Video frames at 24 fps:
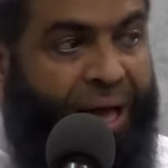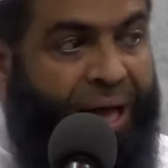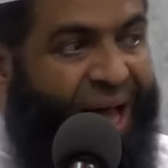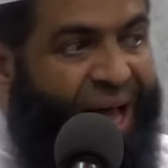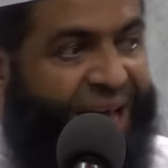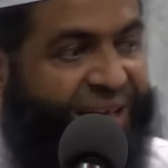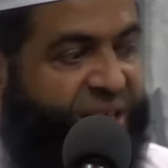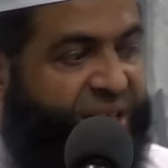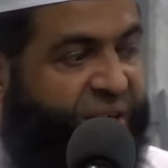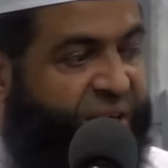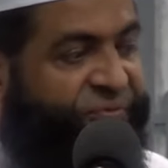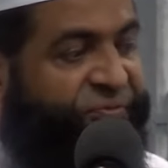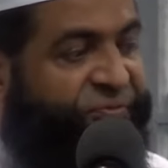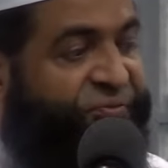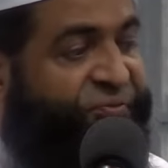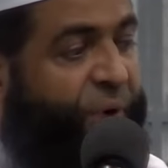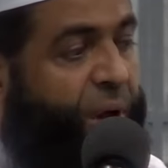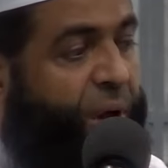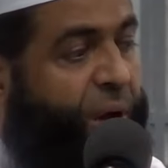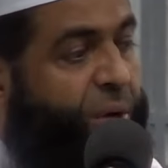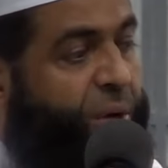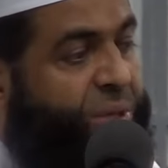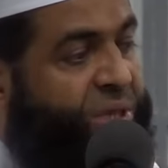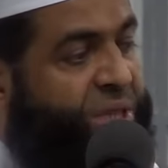I then
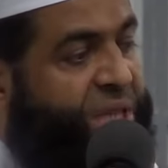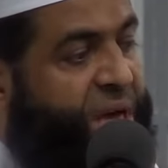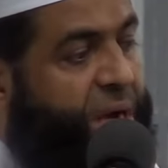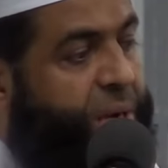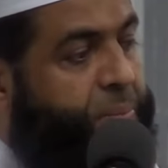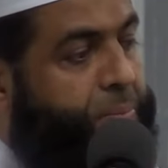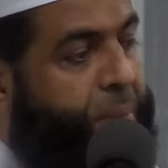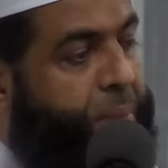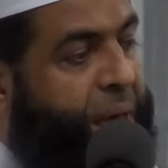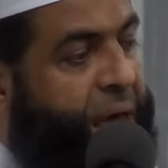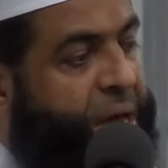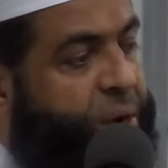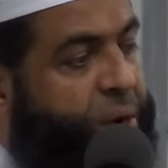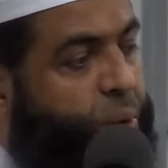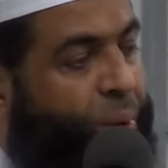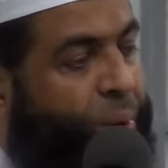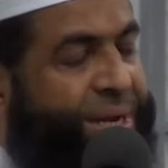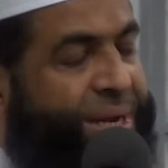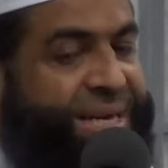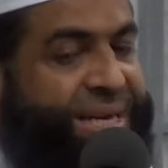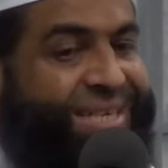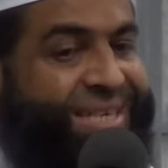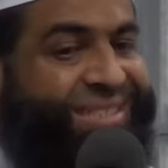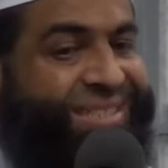followed that man
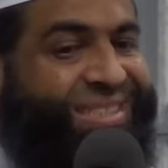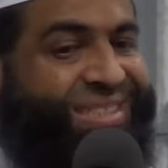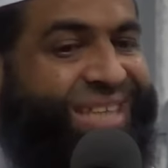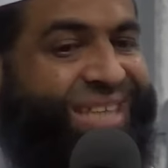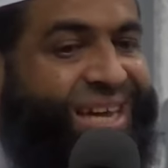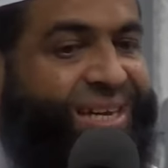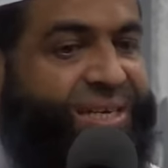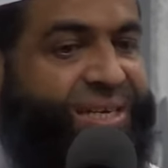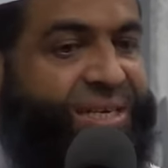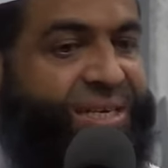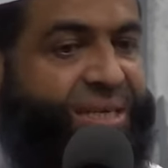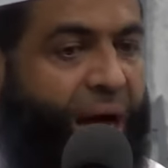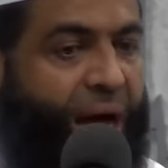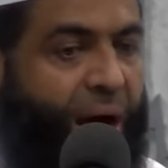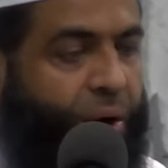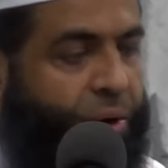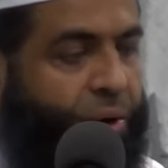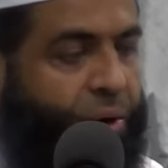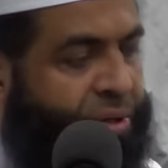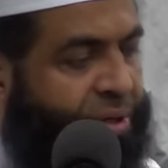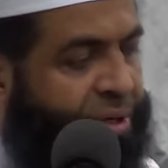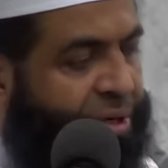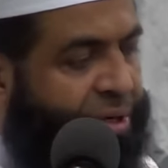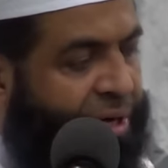when he sat
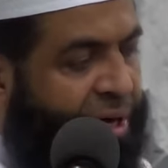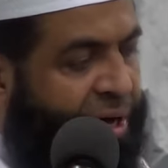down.